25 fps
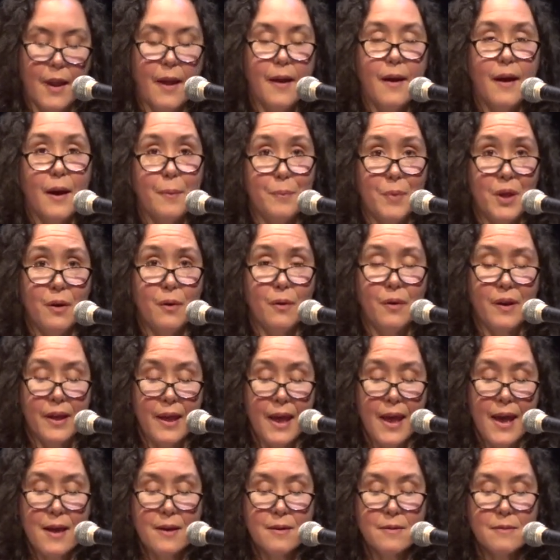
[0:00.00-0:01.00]
I'm here
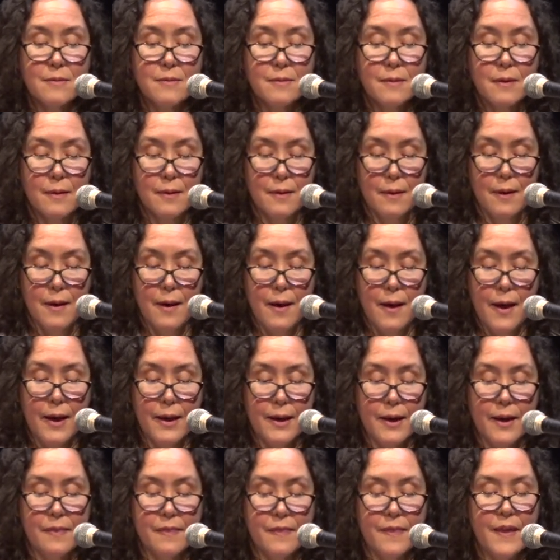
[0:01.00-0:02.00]
again,
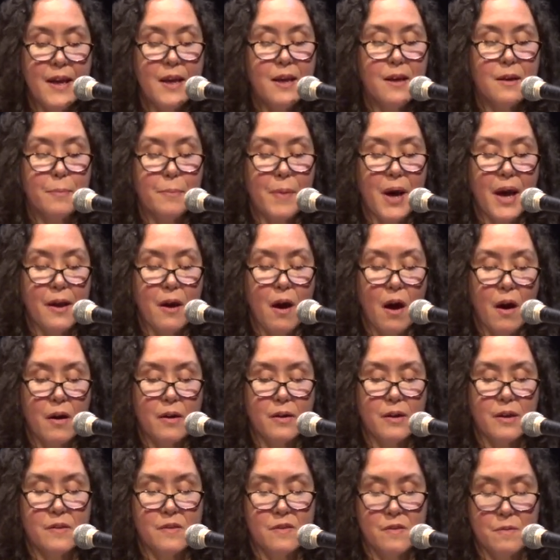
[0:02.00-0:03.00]
and I think my
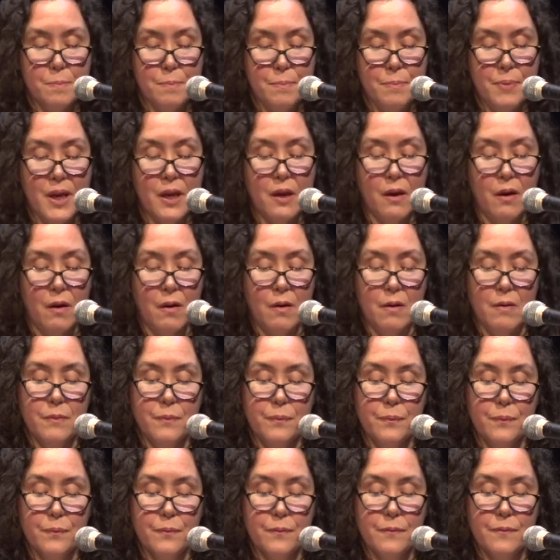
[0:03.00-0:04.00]
heart is bigger.
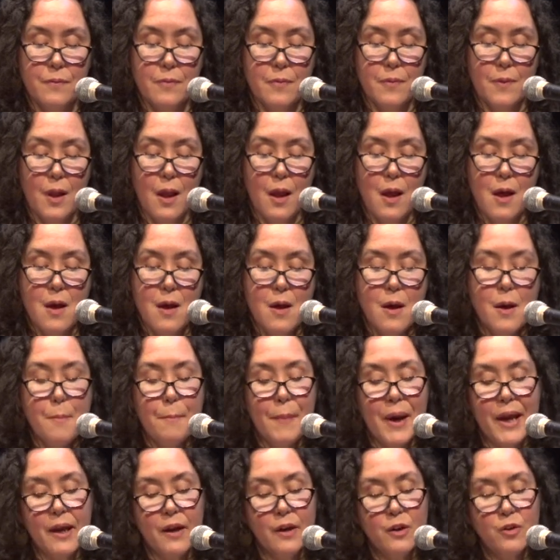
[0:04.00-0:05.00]

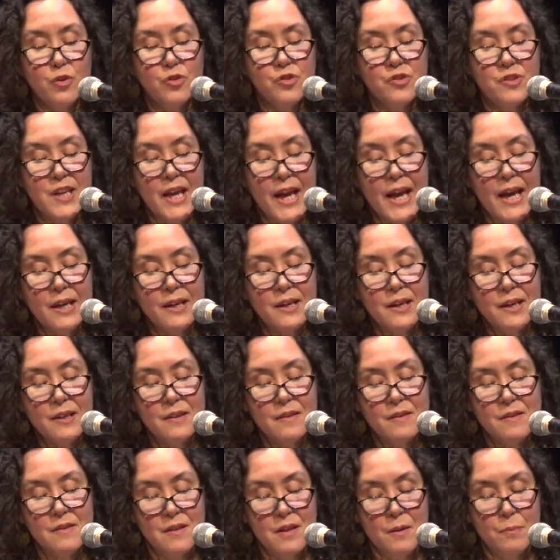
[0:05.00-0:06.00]
My
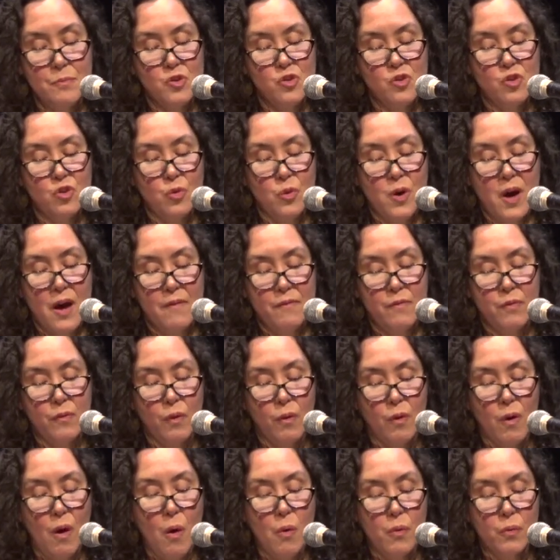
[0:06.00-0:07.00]
understanding seems to have
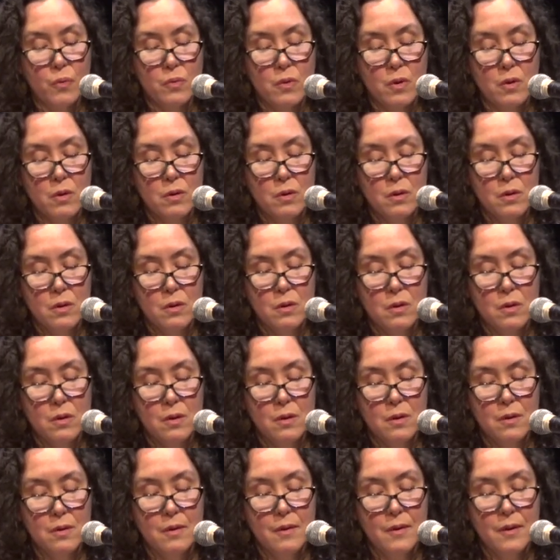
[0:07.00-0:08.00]
grown.
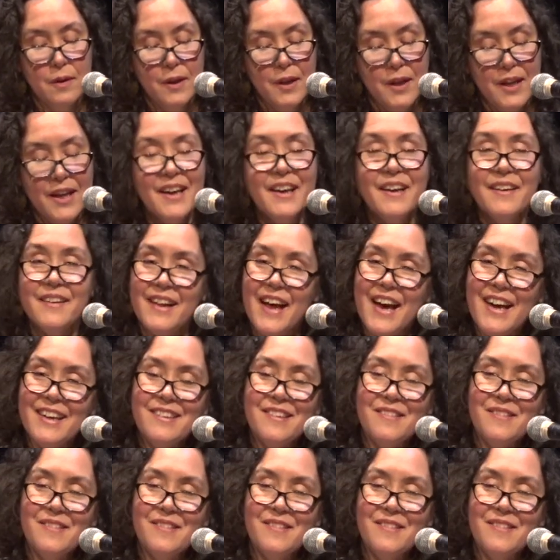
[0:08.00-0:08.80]
Glad to